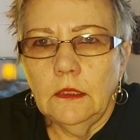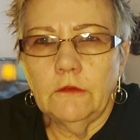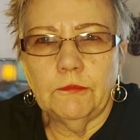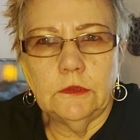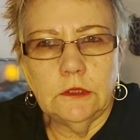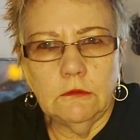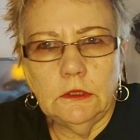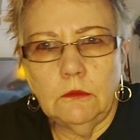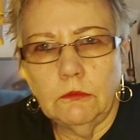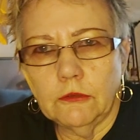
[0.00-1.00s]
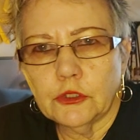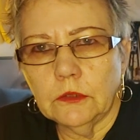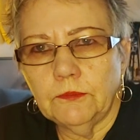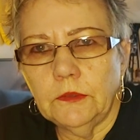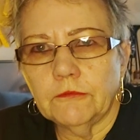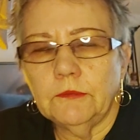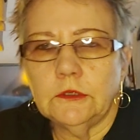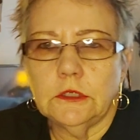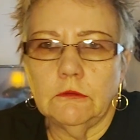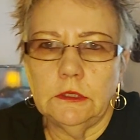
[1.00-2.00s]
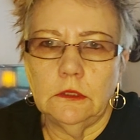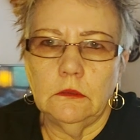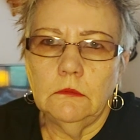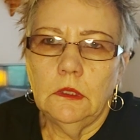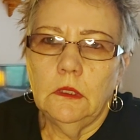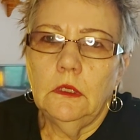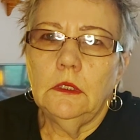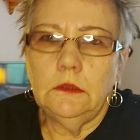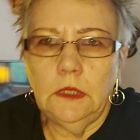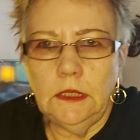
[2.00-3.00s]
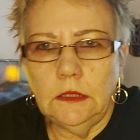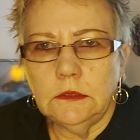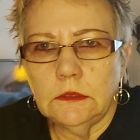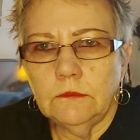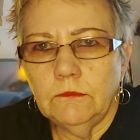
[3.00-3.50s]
Is material worship, is material need.